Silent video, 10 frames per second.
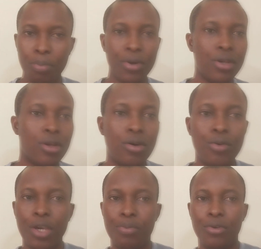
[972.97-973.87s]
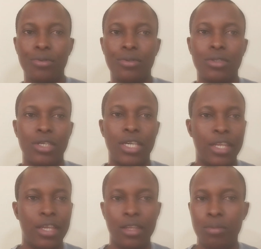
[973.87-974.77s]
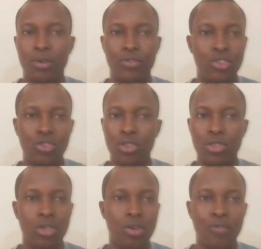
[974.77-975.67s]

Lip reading: Pray the Lord will help you in the name of Jesus.